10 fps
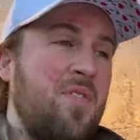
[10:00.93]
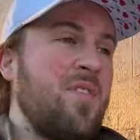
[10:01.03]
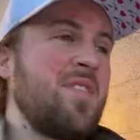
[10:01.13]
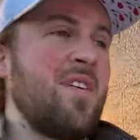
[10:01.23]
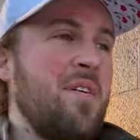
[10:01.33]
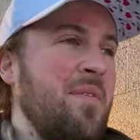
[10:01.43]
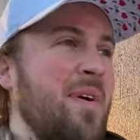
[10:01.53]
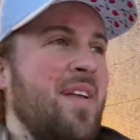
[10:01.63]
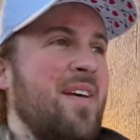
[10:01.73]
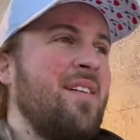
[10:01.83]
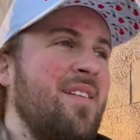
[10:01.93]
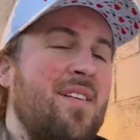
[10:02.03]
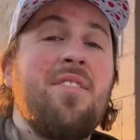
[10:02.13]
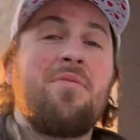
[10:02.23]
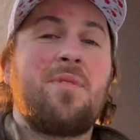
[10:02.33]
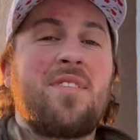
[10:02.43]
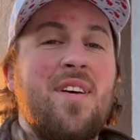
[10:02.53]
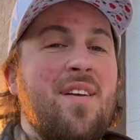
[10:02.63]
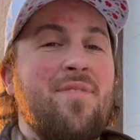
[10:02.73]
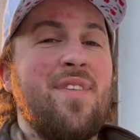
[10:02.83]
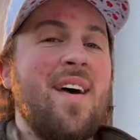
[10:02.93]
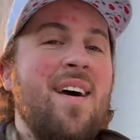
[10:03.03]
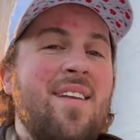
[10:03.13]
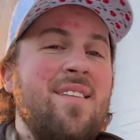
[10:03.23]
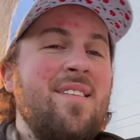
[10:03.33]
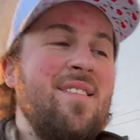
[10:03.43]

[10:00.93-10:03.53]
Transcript: degrees out already, so I'm excited for that.